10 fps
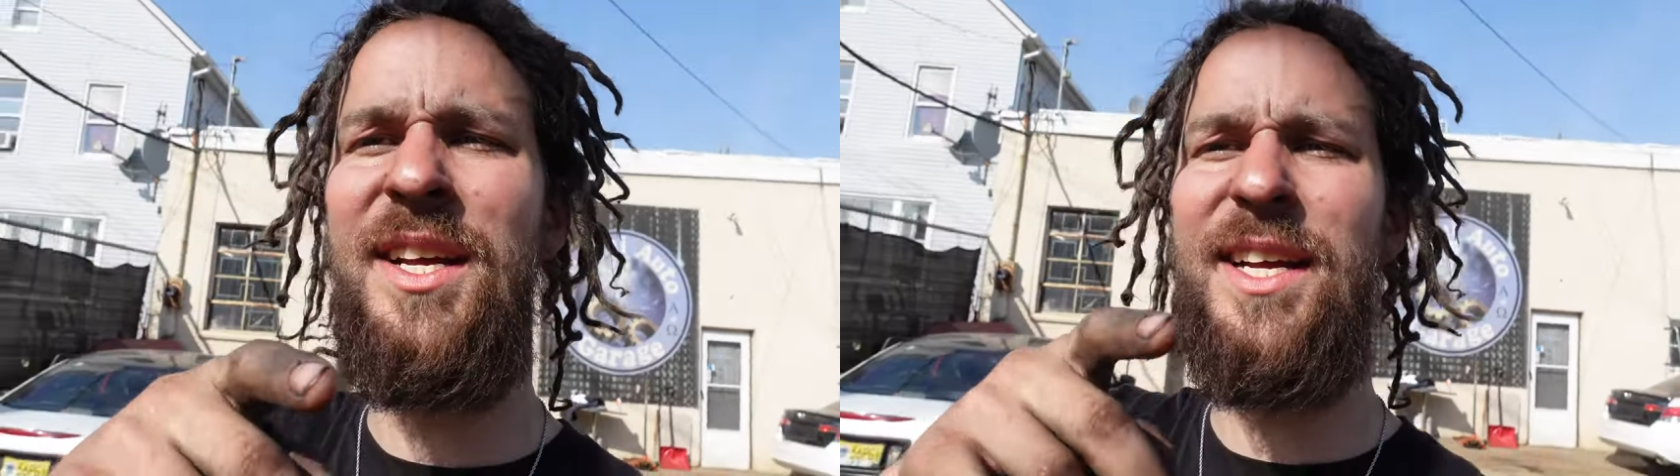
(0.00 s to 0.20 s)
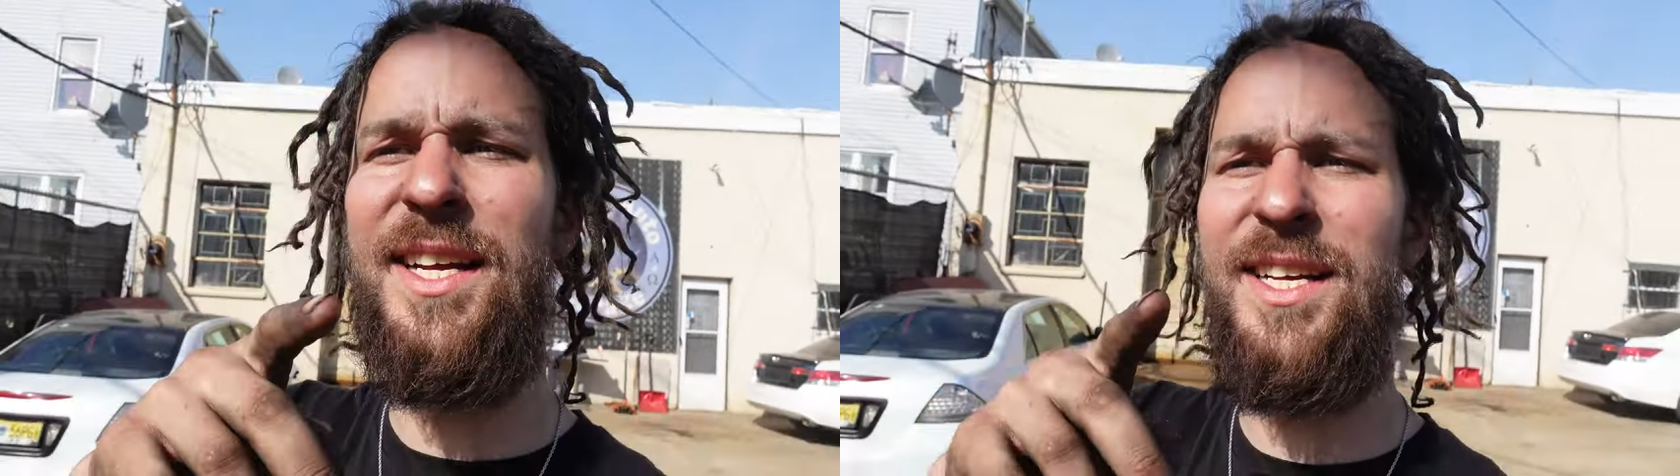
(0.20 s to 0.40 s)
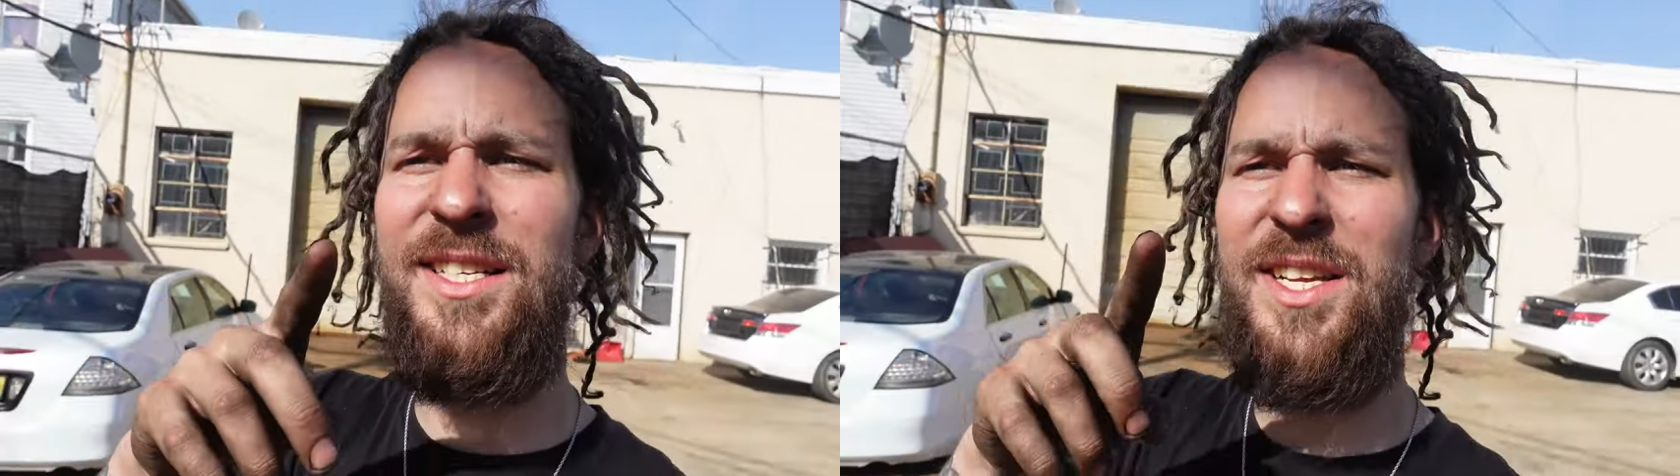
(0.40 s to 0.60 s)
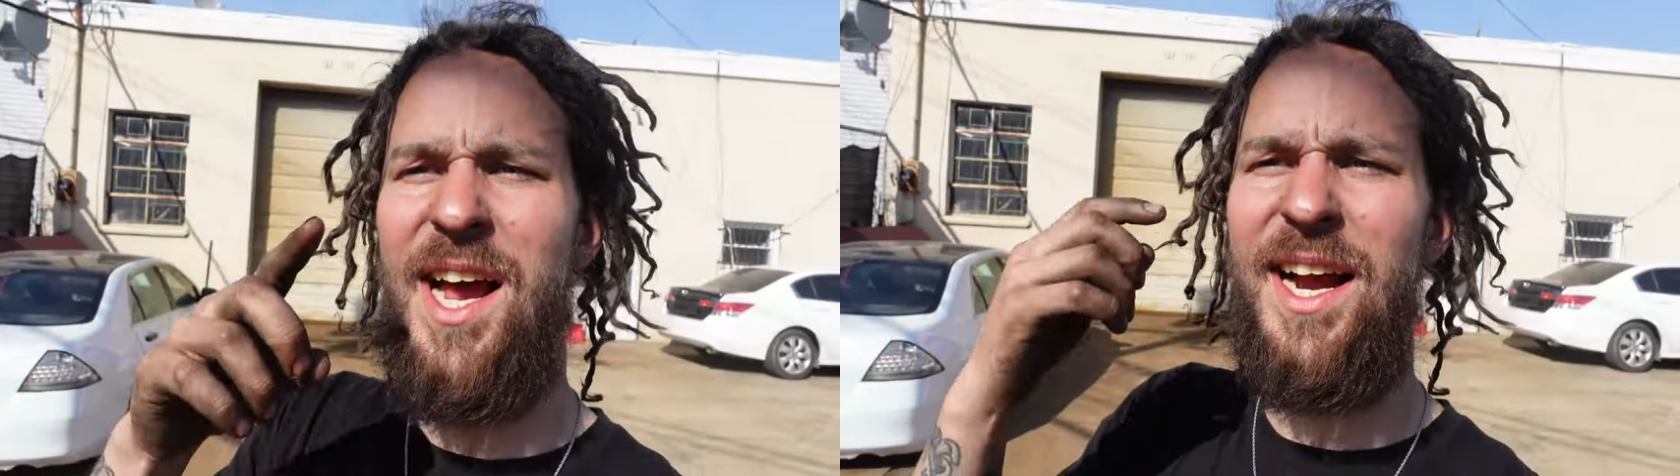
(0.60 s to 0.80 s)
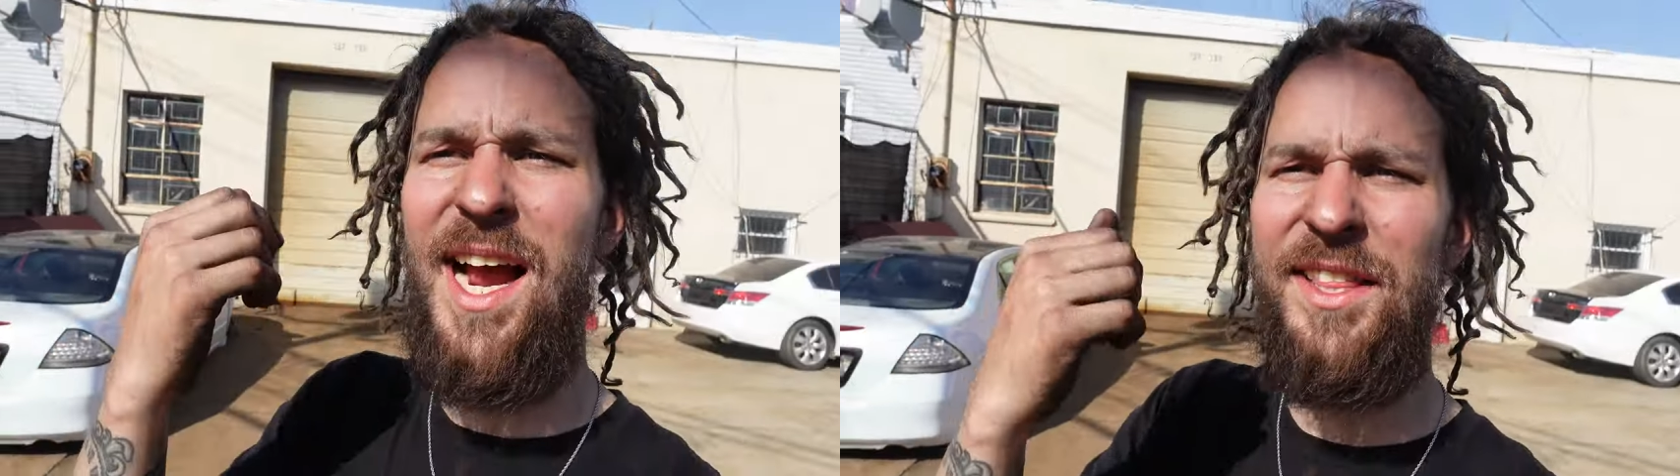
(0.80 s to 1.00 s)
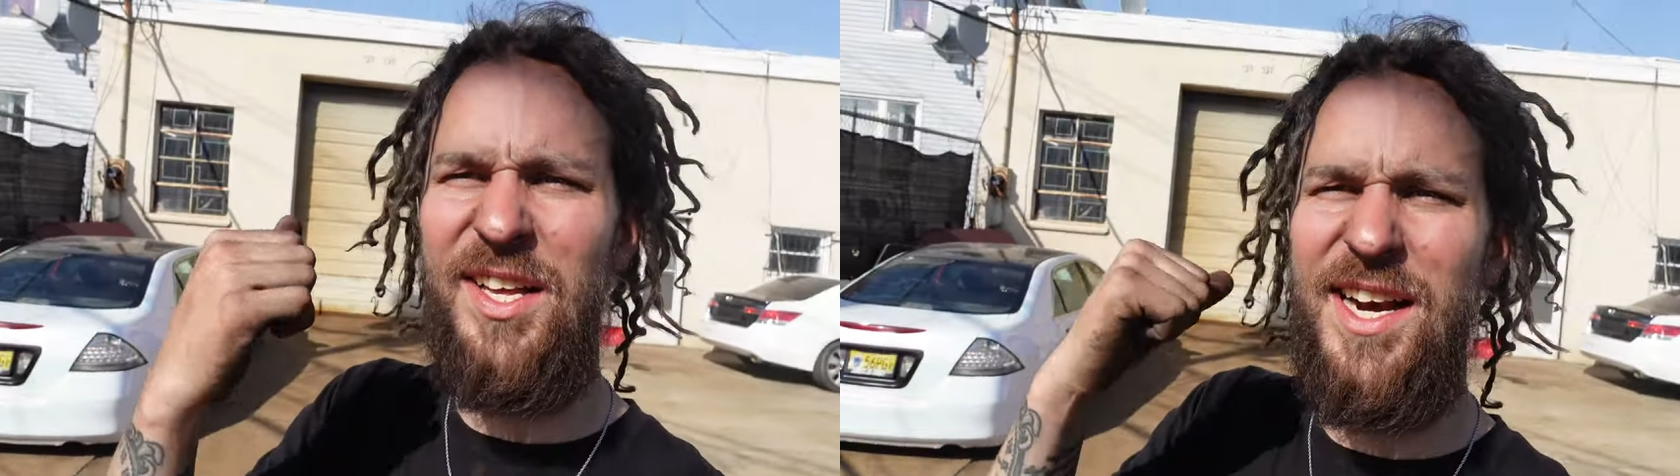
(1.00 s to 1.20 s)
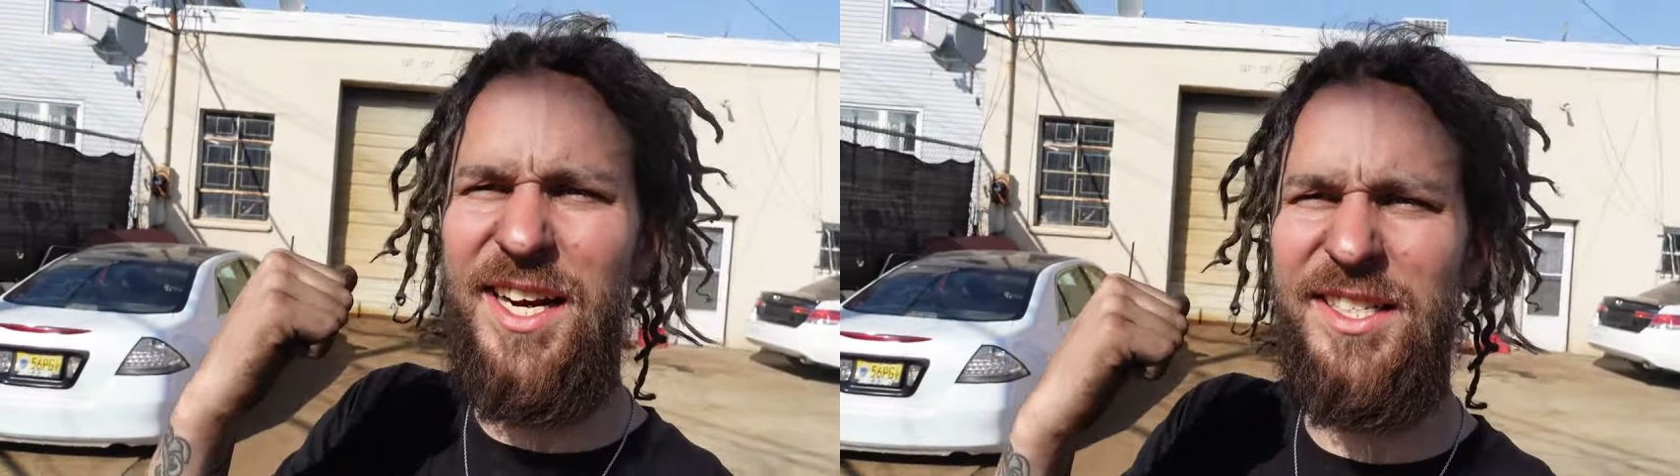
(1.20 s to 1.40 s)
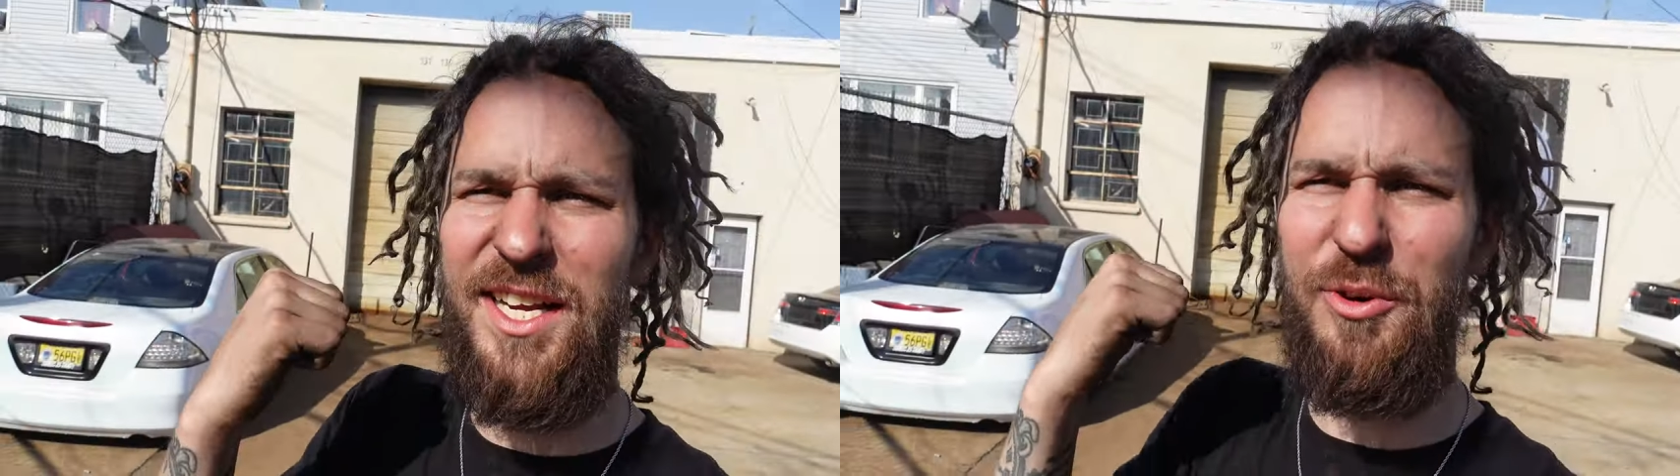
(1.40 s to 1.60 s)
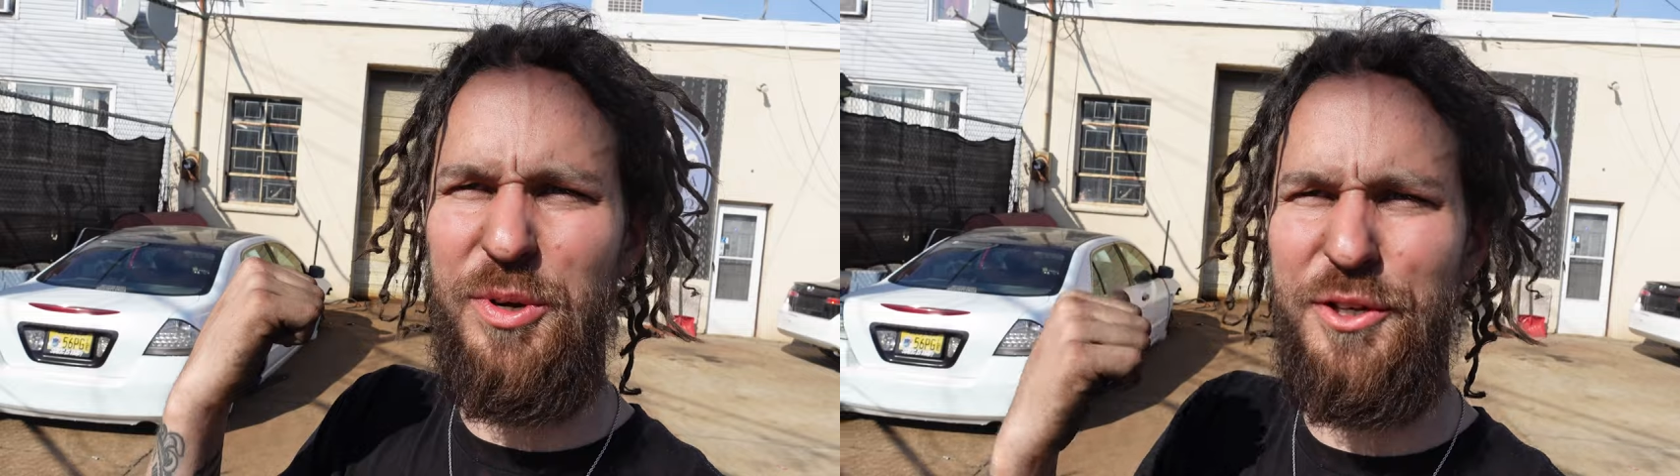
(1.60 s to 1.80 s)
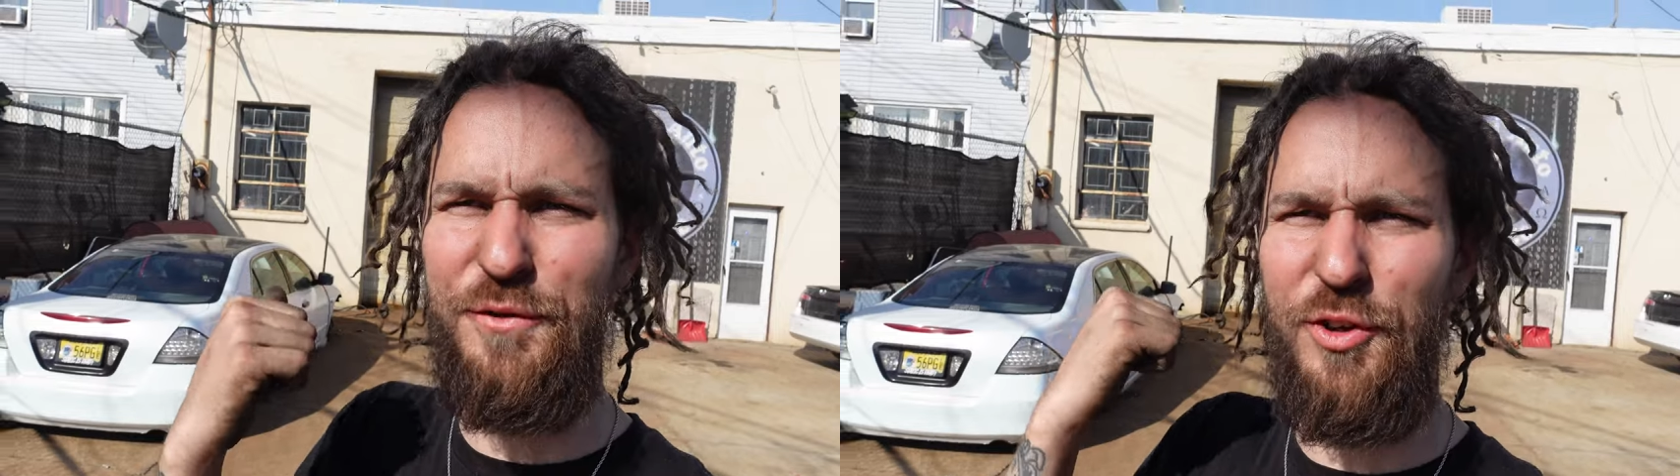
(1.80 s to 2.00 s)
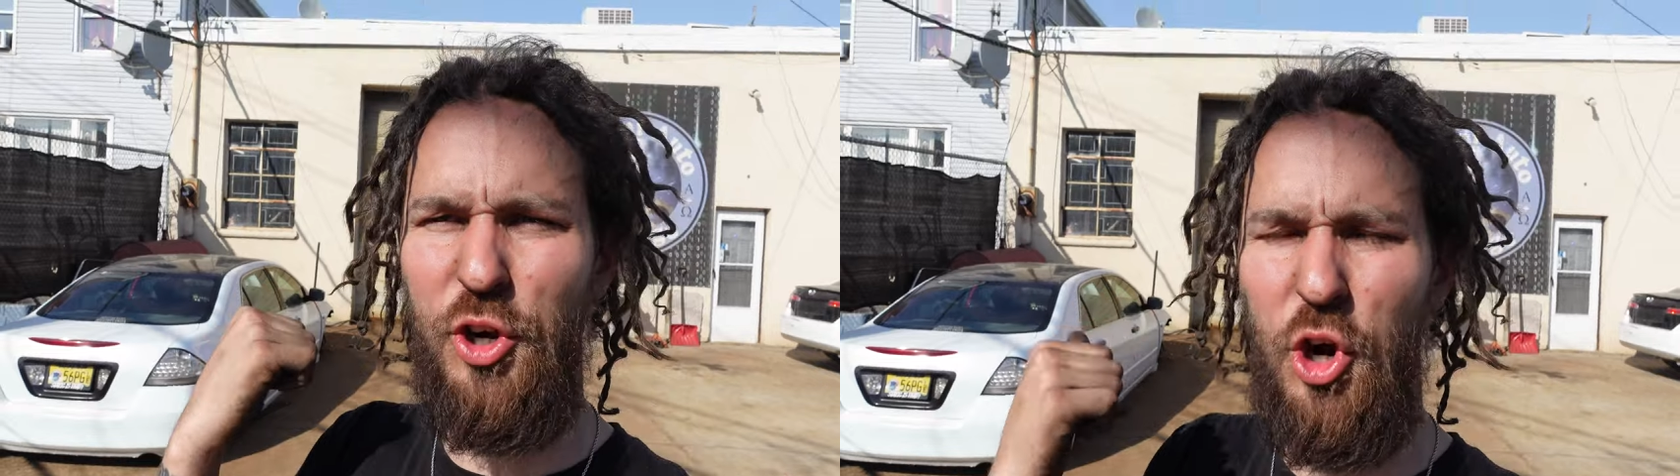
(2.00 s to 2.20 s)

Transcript: is I got the next set of wheels for the